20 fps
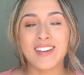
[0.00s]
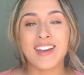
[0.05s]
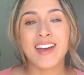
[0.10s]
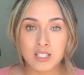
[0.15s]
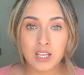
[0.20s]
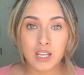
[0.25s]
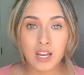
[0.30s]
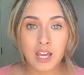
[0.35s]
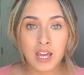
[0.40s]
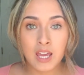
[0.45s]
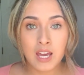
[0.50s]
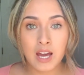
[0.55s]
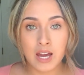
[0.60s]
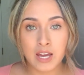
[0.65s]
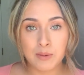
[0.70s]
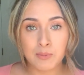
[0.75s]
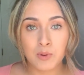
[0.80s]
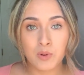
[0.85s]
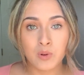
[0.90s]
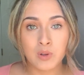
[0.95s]
Today
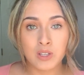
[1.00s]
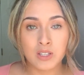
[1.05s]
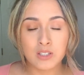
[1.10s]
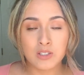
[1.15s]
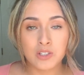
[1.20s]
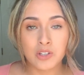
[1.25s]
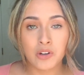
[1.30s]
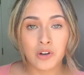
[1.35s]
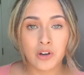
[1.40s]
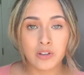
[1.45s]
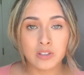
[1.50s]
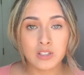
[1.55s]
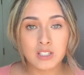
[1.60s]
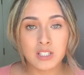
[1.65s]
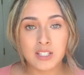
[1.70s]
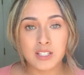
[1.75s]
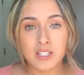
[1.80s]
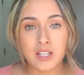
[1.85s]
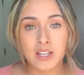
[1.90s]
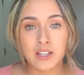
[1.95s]
I'm going into all the
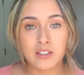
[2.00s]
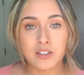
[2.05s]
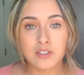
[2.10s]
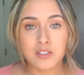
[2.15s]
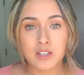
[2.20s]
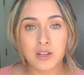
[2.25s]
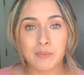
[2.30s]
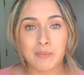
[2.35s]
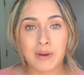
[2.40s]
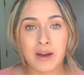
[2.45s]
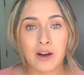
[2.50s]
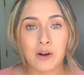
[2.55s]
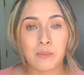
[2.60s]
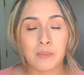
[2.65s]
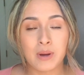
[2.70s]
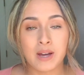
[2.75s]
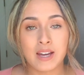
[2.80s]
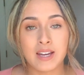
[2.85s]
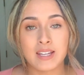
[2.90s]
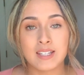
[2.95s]
details about
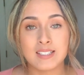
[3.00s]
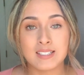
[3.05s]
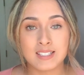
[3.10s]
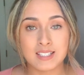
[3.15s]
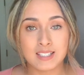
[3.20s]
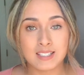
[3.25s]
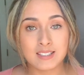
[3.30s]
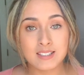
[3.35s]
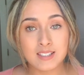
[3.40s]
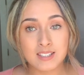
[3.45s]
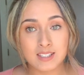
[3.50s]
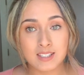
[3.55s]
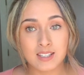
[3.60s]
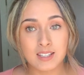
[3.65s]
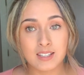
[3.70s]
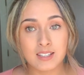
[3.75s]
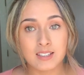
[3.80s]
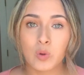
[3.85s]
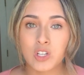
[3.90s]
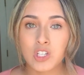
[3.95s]
my
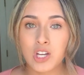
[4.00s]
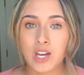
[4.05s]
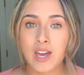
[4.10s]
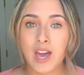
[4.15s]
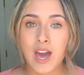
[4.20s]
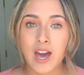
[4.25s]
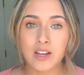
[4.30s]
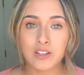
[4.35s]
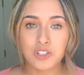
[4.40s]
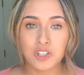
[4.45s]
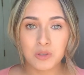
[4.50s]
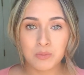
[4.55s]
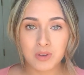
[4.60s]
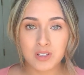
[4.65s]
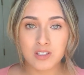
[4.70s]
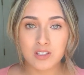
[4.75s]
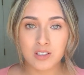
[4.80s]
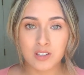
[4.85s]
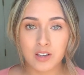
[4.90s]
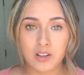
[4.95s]
DNC, which I had two
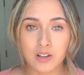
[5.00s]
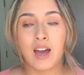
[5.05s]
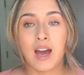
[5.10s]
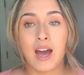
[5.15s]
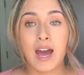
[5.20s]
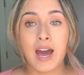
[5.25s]
months ago.